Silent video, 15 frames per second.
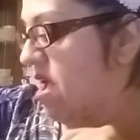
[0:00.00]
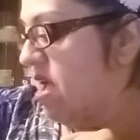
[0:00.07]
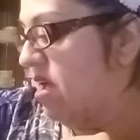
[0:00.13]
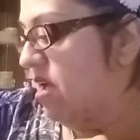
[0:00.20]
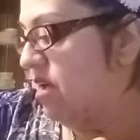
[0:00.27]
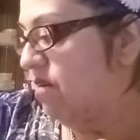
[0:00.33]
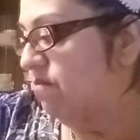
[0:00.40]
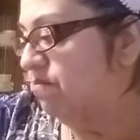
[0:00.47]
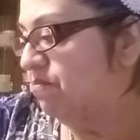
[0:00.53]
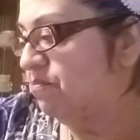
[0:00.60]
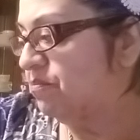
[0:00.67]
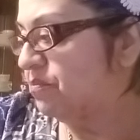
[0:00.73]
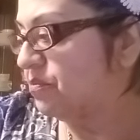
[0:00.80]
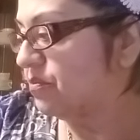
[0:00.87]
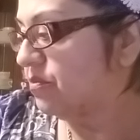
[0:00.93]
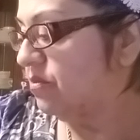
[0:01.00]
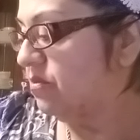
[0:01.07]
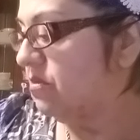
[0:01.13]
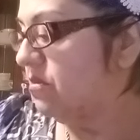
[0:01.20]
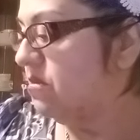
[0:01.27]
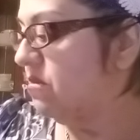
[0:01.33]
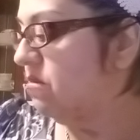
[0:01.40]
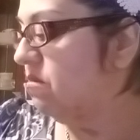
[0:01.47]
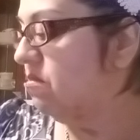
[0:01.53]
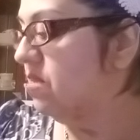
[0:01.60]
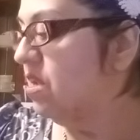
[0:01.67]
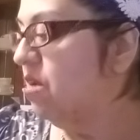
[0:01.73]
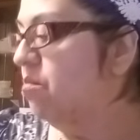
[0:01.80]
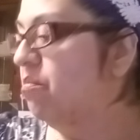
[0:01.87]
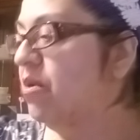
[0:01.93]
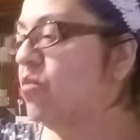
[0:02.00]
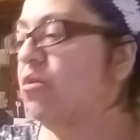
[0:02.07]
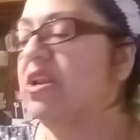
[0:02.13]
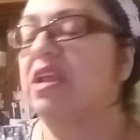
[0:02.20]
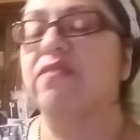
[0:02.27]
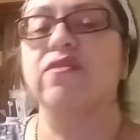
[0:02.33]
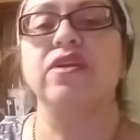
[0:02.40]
But whenever